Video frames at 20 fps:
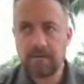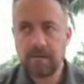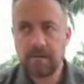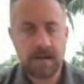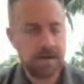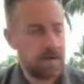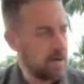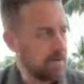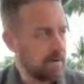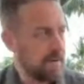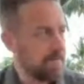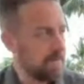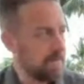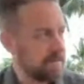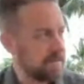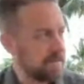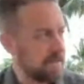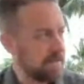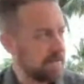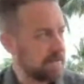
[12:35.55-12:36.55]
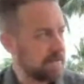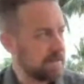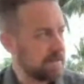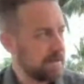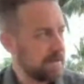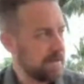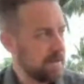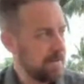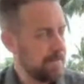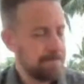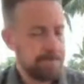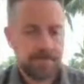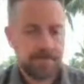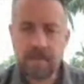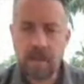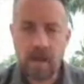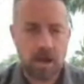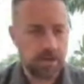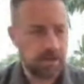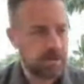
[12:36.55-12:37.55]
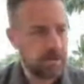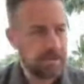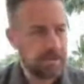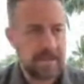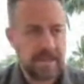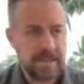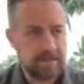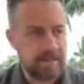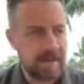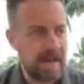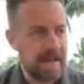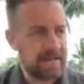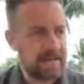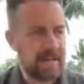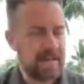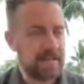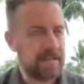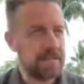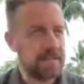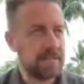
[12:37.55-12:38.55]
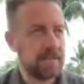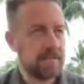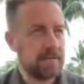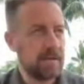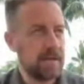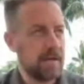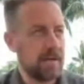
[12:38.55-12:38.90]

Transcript: know I miss things on good days, bad days.